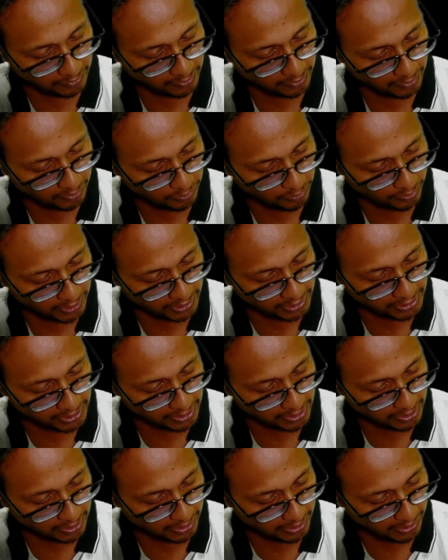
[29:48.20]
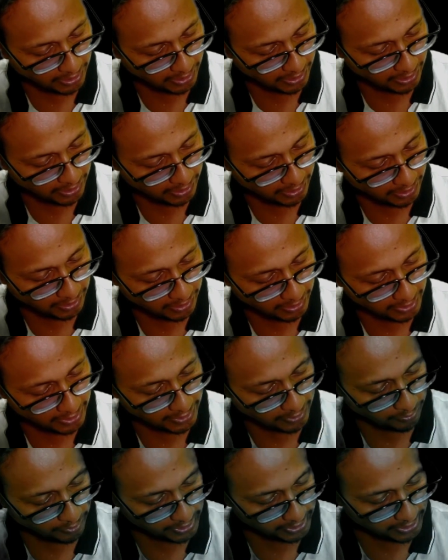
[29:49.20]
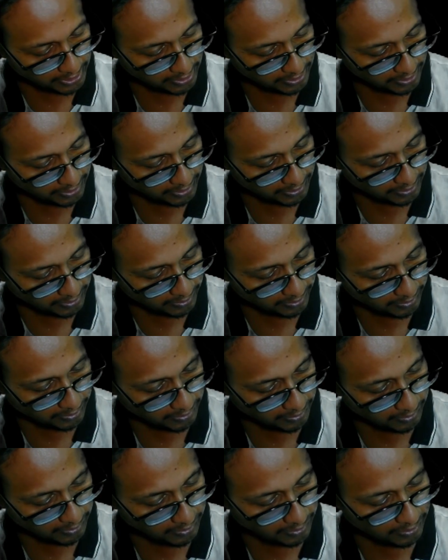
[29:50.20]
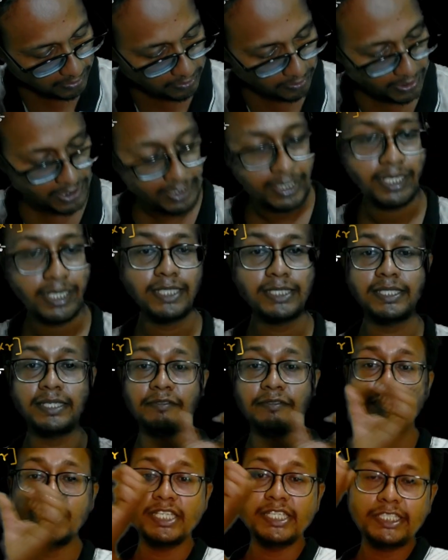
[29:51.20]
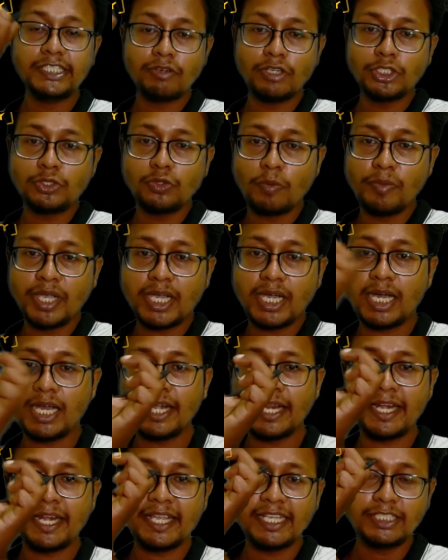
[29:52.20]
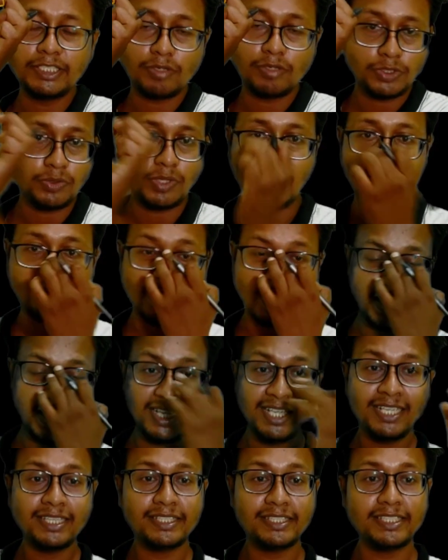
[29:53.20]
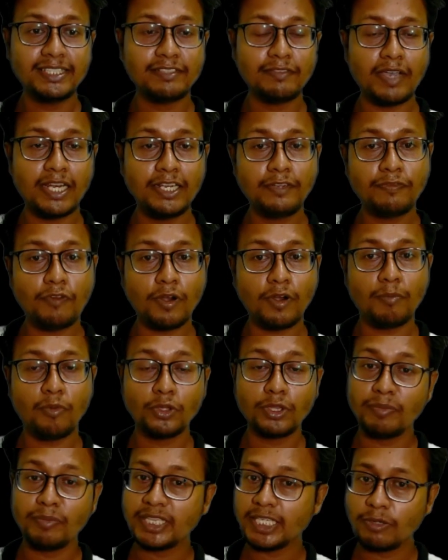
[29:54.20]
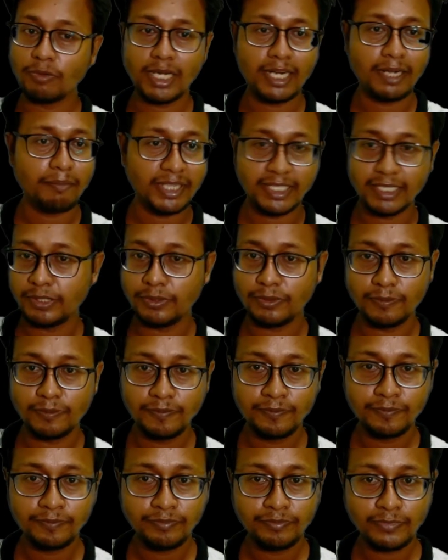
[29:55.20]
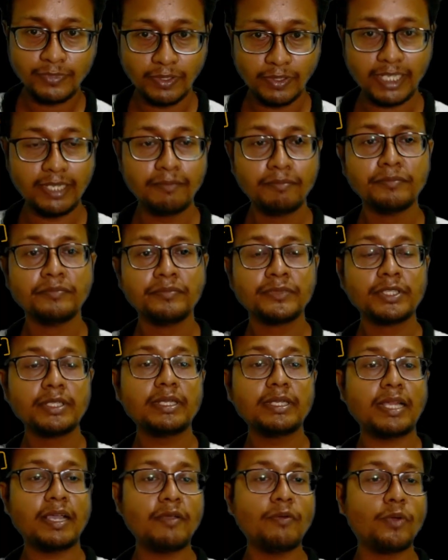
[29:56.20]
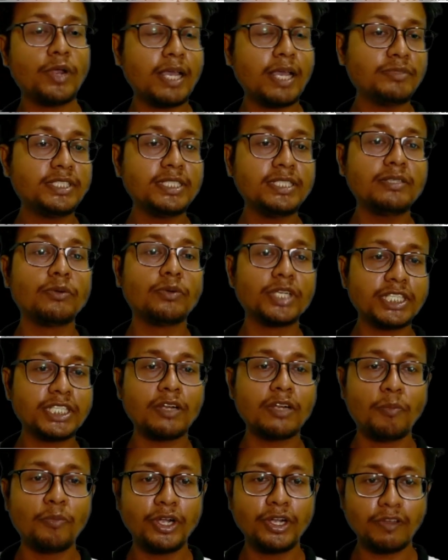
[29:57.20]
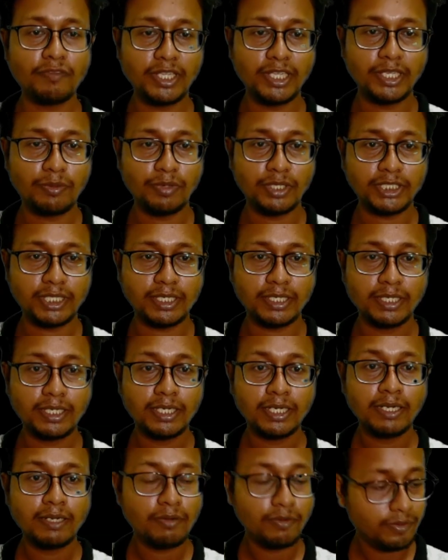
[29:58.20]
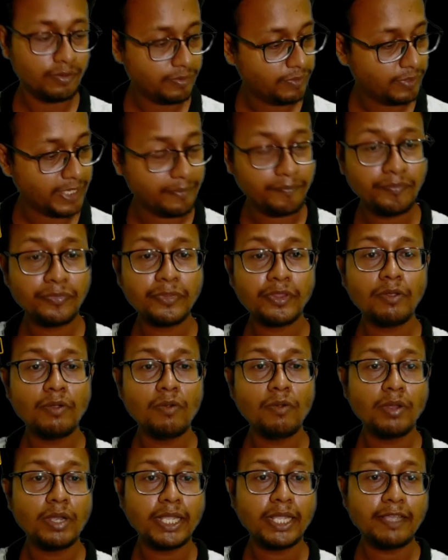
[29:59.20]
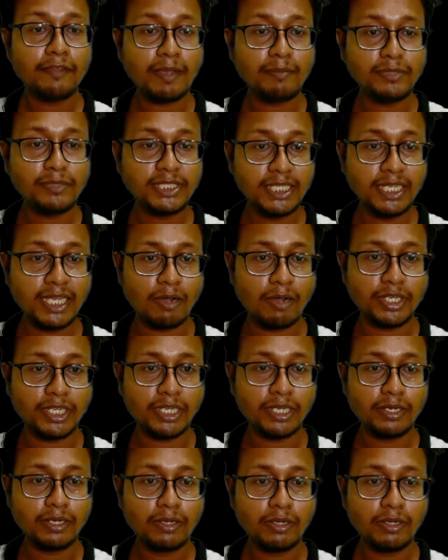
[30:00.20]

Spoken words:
Rotational equation. Okay, see, E is equals to omega r and E is equals to alpha r. This is valid for both method 1 and method 2. Okay, now when I'm seeing rotational component of the equation, okay, if I'm seeing out here